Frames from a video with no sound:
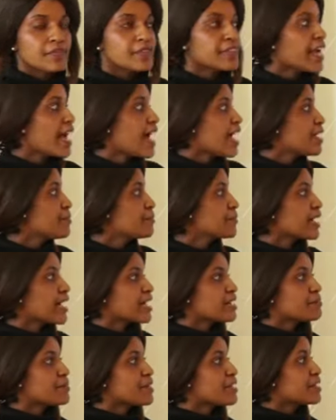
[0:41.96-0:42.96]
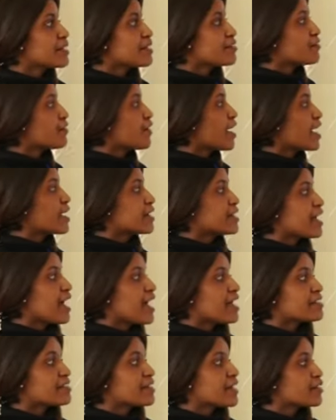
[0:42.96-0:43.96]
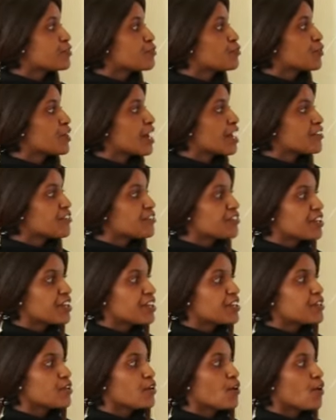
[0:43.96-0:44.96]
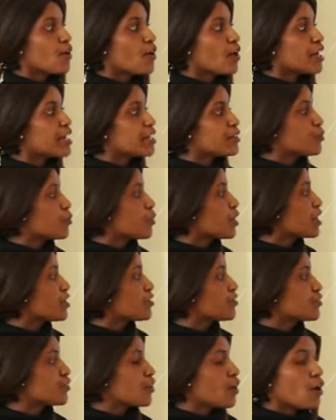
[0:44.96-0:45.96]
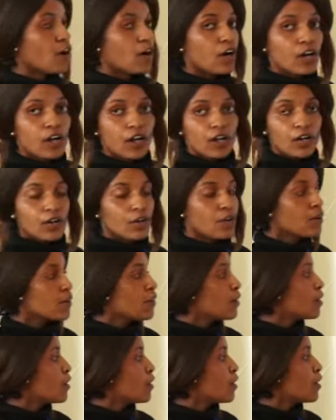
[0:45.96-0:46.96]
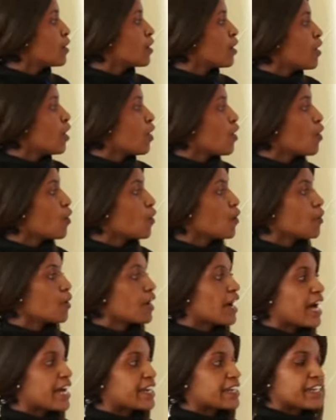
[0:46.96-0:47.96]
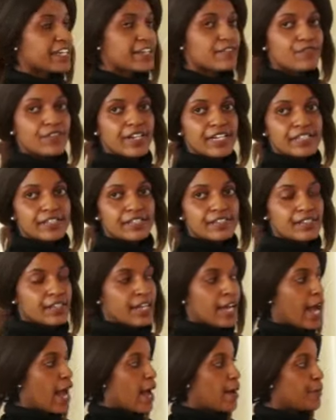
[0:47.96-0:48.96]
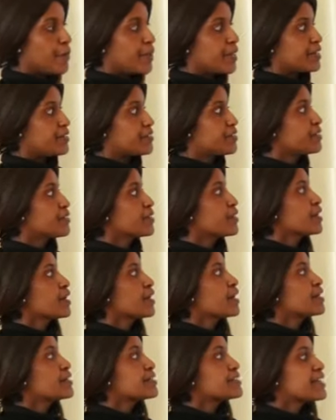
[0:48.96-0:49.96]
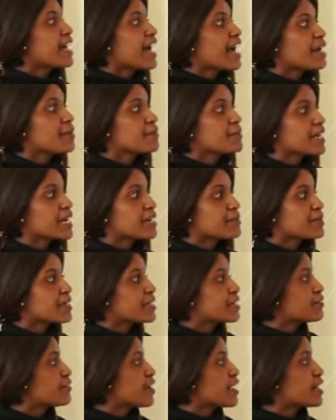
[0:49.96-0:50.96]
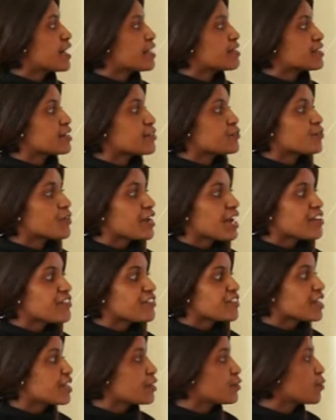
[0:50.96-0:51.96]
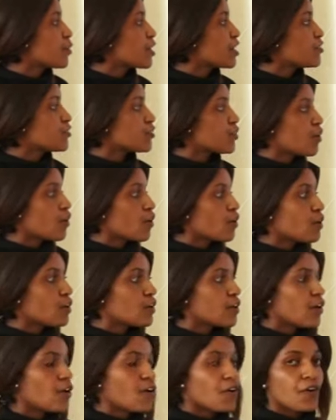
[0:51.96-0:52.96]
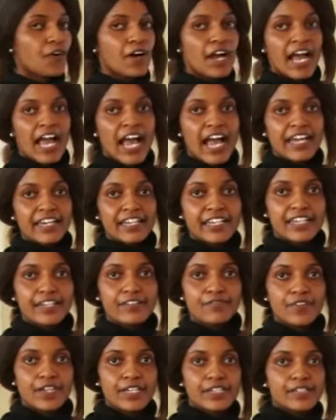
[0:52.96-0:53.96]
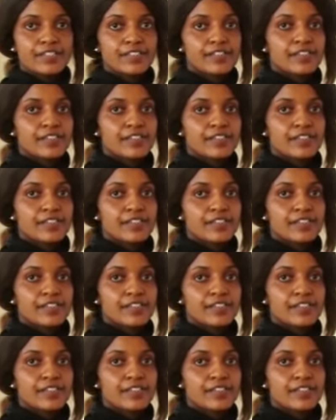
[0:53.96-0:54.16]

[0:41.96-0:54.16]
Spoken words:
Time can be defined as the duration in which all an event happens. Time can be defined as a duration in which all an event